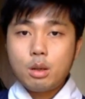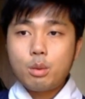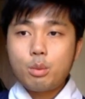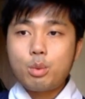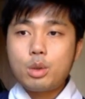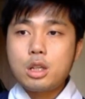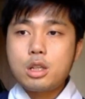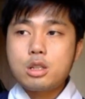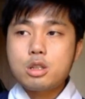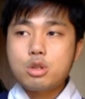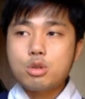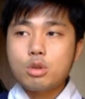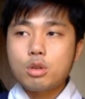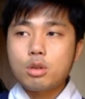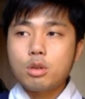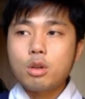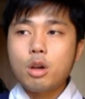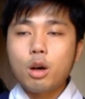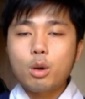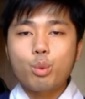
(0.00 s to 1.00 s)
We should
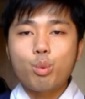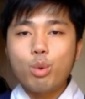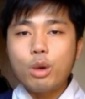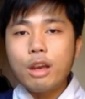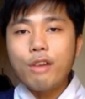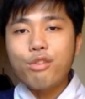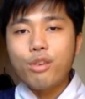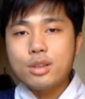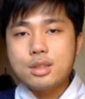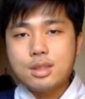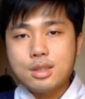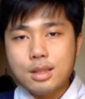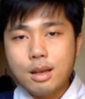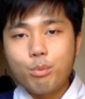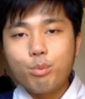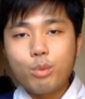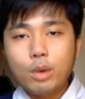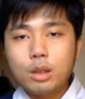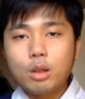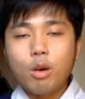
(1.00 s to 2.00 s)
not grieve for
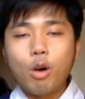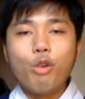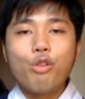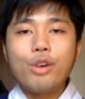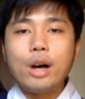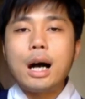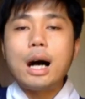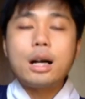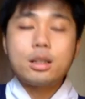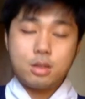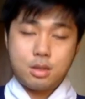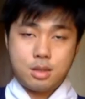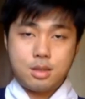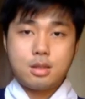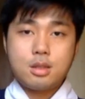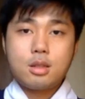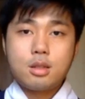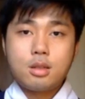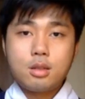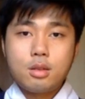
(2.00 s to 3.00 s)
someone over
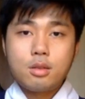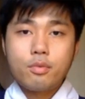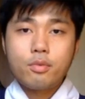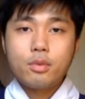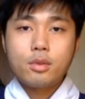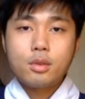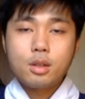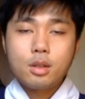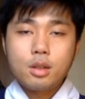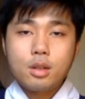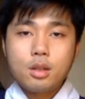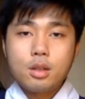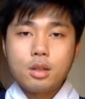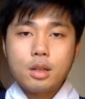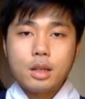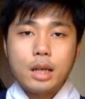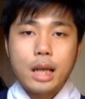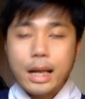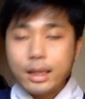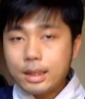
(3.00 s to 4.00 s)
others.
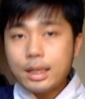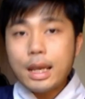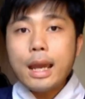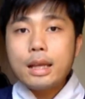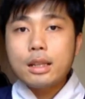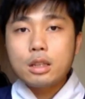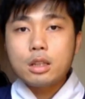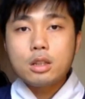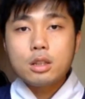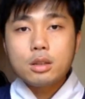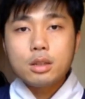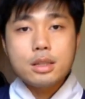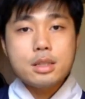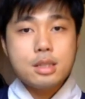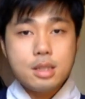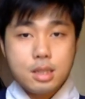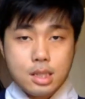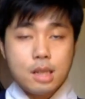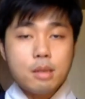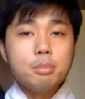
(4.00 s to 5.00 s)
At the end, they
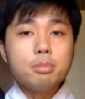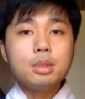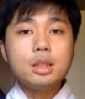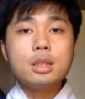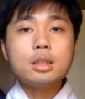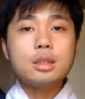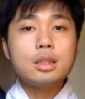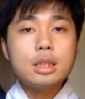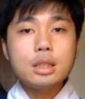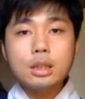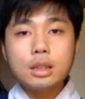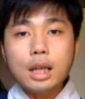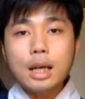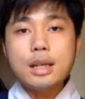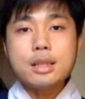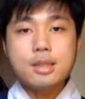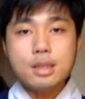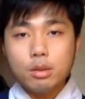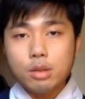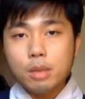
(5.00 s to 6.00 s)
simply
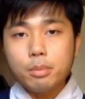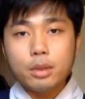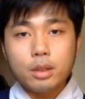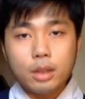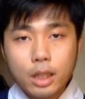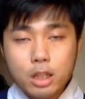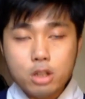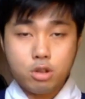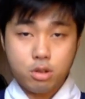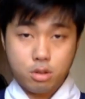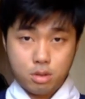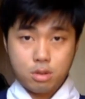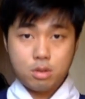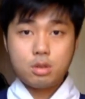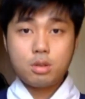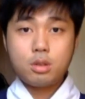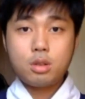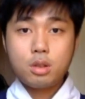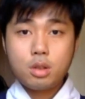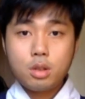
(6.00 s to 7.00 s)
denounce our human nature.
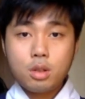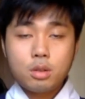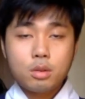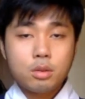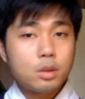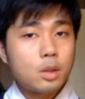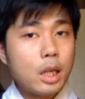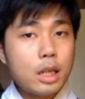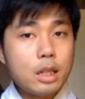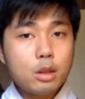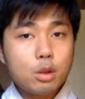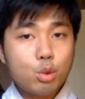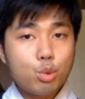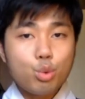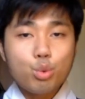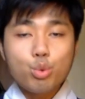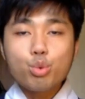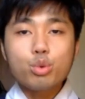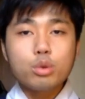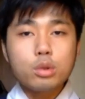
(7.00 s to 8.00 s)
They
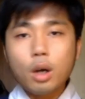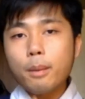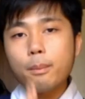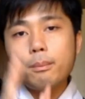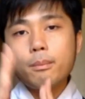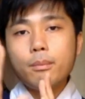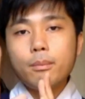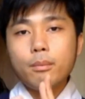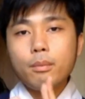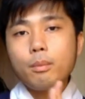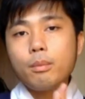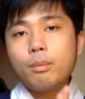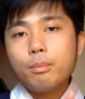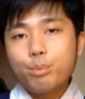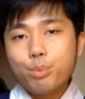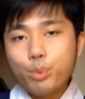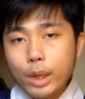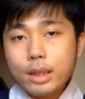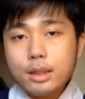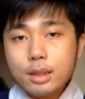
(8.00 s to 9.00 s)
do not
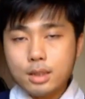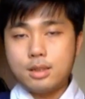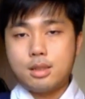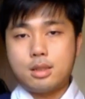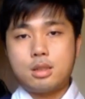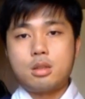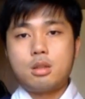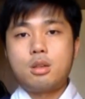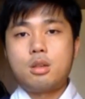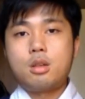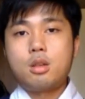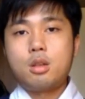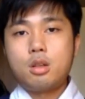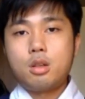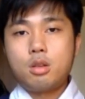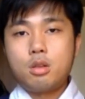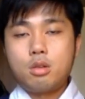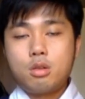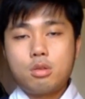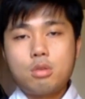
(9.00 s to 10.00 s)
bring us
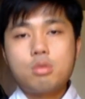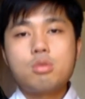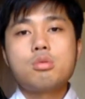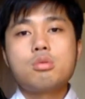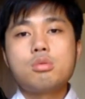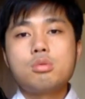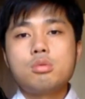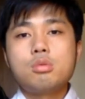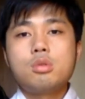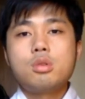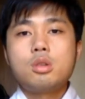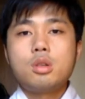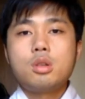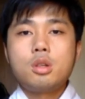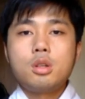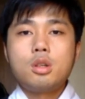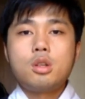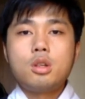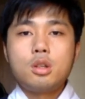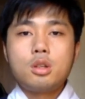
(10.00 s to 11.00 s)
to
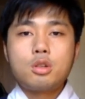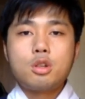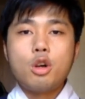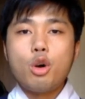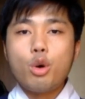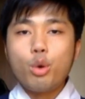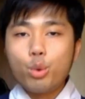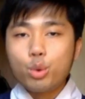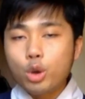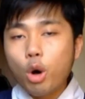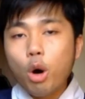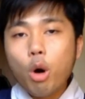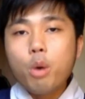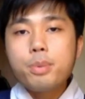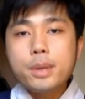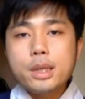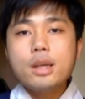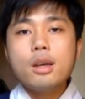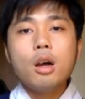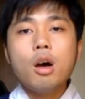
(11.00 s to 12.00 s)
the
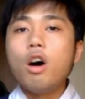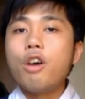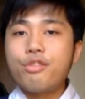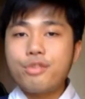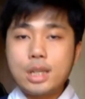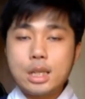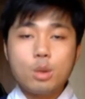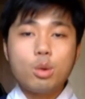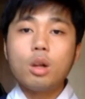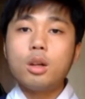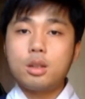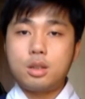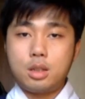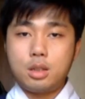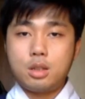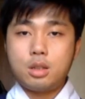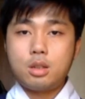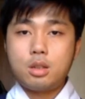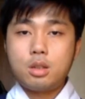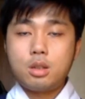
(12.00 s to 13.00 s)
utopia of equality.